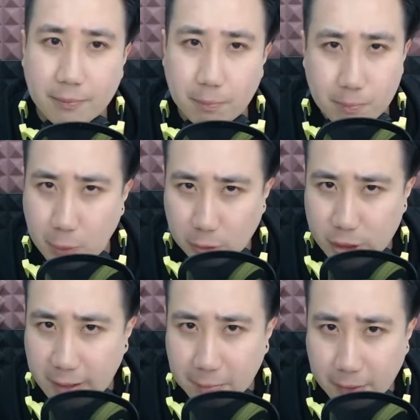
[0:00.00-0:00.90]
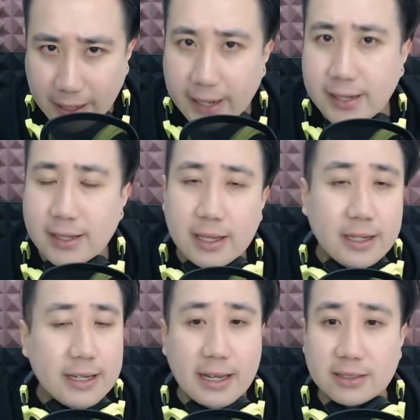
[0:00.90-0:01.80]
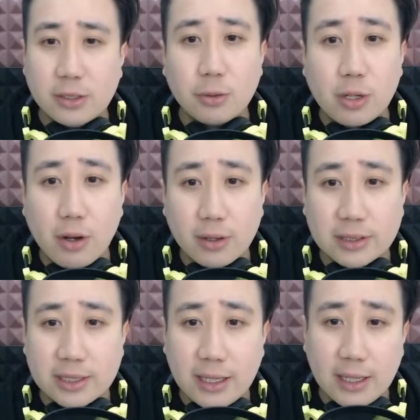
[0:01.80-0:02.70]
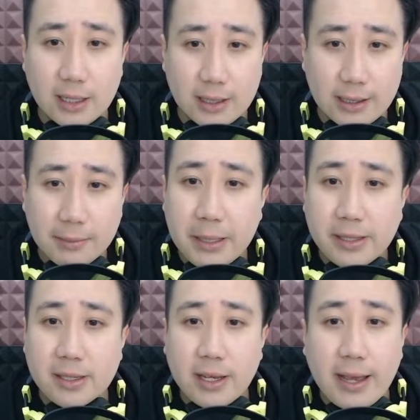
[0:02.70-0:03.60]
Boujack Brigade. It has no cost limit,